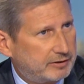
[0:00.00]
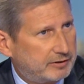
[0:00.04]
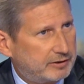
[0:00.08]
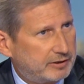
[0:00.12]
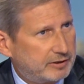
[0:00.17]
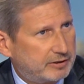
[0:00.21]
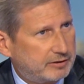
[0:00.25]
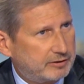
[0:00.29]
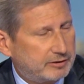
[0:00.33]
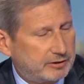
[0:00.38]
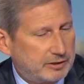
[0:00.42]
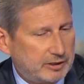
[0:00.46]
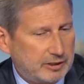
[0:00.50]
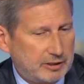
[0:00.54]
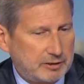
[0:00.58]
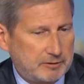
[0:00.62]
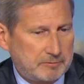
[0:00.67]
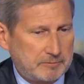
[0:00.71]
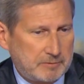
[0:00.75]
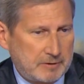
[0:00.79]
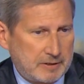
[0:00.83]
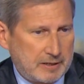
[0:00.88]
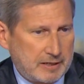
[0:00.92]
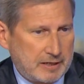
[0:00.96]
And uh,
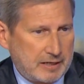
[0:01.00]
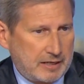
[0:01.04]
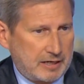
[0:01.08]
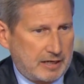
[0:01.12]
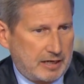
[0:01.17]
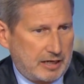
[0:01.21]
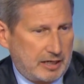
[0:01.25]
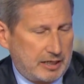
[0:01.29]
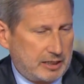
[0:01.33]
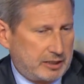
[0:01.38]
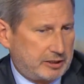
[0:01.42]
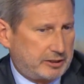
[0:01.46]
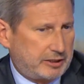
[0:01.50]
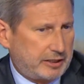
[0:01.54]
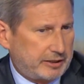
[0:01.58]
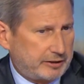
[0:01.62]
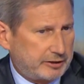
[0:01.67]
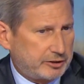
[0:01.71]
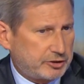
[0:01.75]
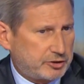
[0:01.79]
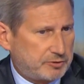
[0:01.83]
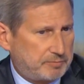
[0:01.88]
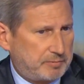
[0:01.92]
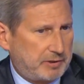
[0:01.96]
in that
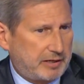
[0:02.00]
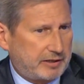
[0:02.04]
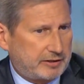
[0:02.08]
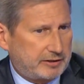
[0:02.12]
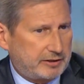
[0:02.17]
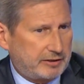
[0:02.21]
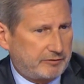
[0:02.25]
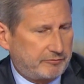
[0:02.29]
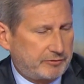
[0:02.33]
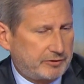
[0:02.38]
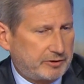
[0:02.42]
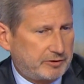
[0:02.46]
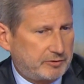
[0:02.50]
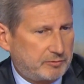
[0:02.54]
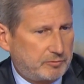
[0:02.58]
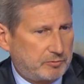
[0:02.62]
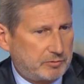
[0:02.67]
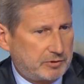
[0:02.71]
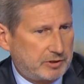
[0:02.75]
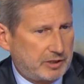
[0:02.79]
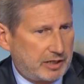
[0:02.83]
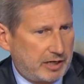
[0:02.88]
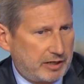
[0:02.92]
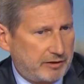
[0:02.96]
respect, I think
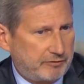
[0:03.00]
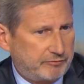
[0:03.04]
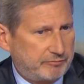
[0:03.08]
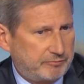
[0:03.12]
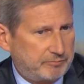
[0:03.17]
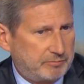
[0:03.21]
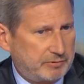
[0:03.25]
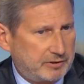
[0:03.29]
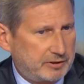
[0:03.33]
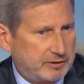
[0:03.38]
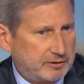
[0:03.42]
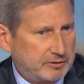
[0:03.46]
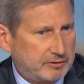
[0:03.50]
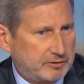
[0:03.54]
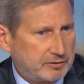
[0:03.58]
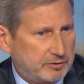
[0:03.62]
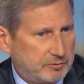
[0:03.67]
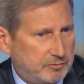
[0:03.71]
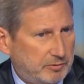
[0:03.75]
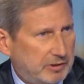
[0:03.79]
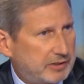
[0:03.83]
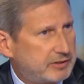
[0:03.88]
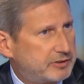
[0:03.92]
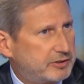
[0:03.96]
we have been
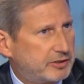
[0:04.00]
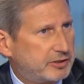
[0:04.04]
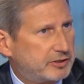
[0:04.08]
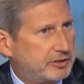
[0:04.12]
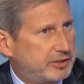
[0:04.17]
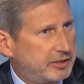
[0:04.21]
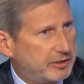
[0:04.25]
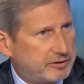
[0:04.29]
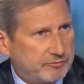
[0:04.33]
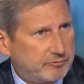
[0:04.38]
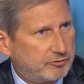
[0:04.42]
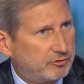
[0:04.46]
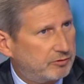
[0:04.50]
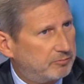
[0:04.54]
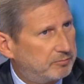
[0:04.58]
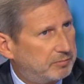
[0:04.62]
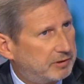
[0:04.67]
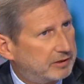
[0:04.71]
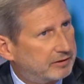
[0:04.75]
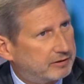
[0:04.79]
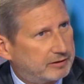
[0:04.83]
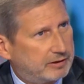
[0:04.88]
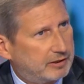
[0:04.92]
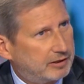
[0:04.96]
quite successful,
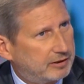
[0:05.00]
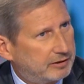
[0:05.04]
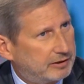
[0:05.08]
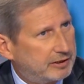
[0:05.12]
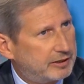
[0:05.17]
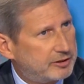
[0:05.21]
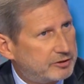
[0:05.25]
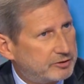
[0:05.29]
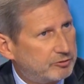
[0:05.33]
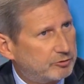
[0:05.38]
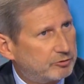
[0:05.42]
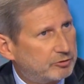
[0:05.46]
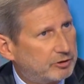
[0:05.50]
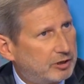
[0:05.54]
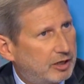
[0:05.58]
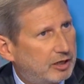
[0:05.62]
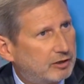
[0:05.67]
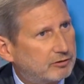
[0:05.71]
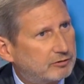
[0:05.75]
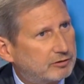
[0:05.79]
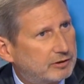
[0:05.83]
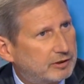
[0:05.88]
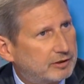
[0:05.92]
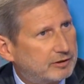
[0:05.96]
but uh, there is no
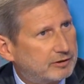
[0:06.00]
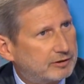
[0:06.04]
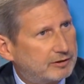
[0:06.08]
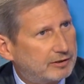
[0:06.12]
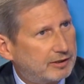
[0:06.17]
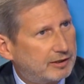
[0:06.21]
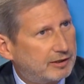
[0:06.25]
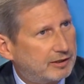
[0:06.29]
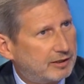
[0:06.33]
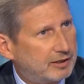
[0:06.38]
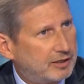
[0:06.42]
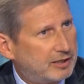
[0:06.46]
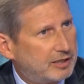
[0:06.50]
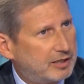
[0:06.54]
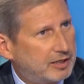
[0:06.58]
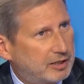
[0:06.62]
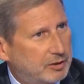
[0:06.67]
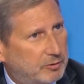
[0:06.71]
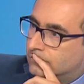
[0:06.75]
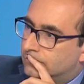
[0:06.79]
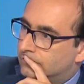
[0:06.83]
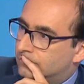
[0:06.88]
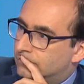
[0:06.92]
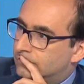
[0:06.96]
doubt that uh,
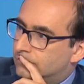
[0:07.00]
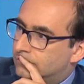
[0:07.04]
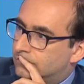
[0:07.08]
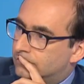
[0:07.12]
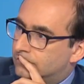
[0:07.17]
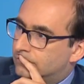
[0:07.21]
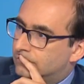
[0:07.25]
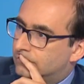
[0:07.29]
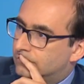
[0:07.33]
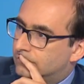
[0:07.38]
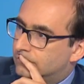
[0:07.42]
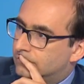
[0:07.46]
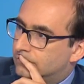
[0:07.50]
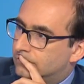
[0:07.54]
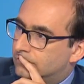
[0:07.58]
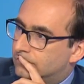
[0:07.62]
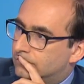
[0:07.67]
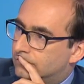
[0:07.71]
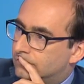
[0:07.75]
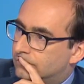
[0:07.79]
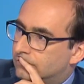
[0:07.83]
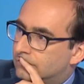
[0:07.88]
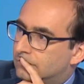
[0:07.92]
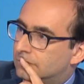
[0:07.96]
we are facing many
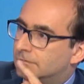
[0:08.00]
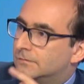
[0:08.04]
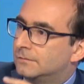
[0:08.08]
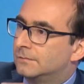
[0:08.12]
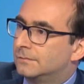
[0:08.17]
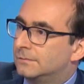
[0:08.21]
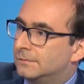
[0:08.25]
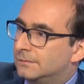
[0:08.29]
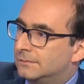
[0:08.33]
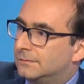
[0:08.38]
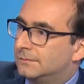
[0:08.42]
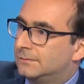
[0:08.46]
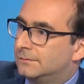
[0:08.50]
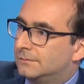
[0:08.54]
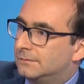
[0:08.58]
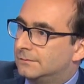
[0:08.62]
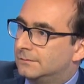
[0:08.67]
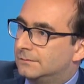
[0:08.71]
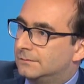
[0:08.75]
challenges uh,